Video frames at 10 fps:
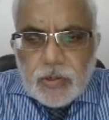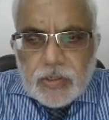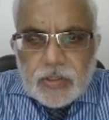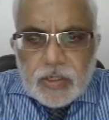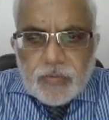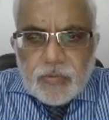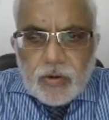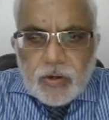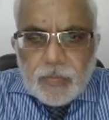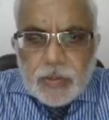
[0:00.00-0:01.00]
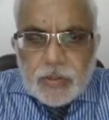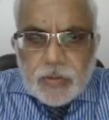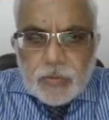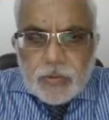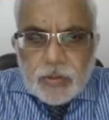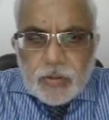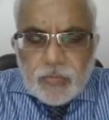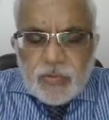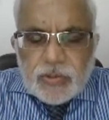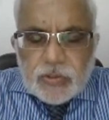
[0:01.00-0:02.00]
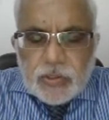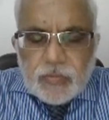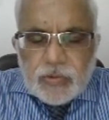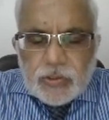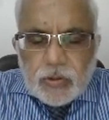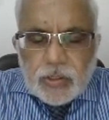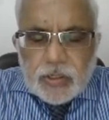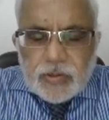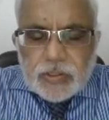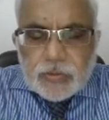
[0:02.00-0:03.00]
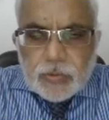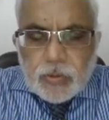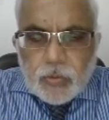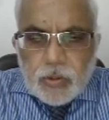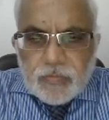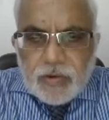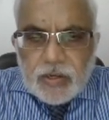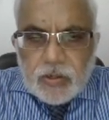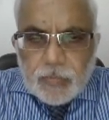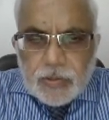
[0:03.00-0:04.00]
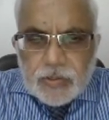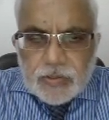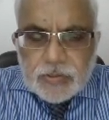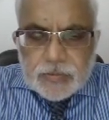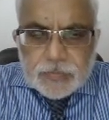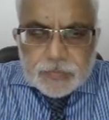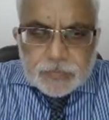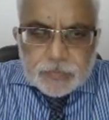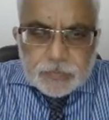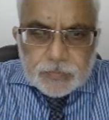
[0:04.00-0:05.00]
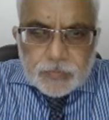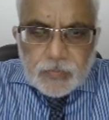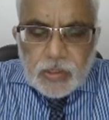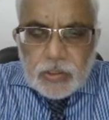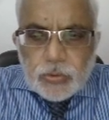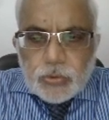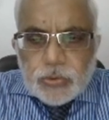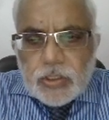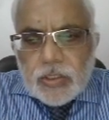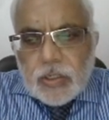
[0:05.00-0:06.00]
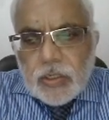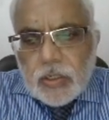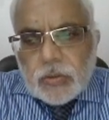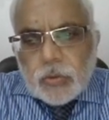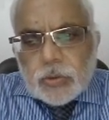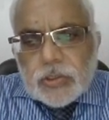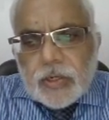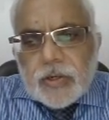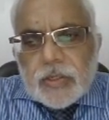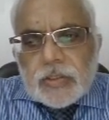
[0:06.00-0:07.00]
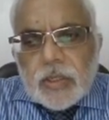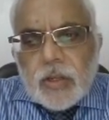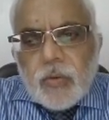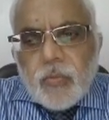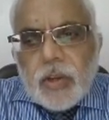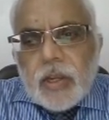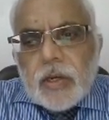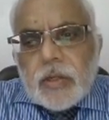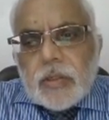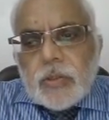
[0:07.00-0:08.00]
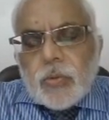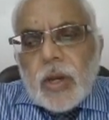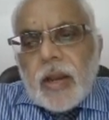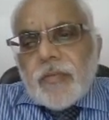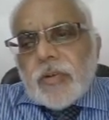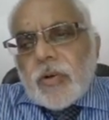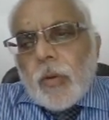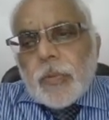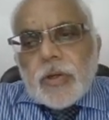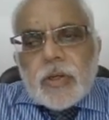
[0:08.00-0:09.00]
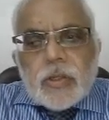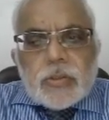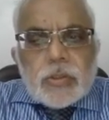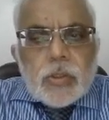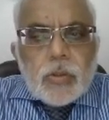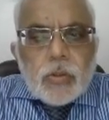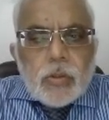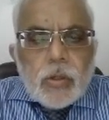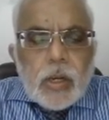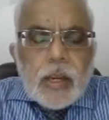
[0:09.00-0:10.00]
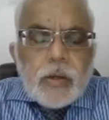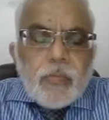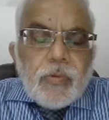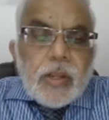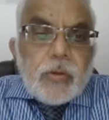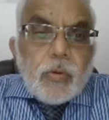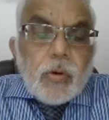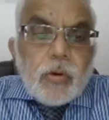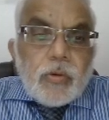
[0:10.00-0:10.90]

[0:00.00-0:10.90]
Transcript: that if you are a patent holder, in which all countries you will go and file patents. Usually those countries where you have competitors and where your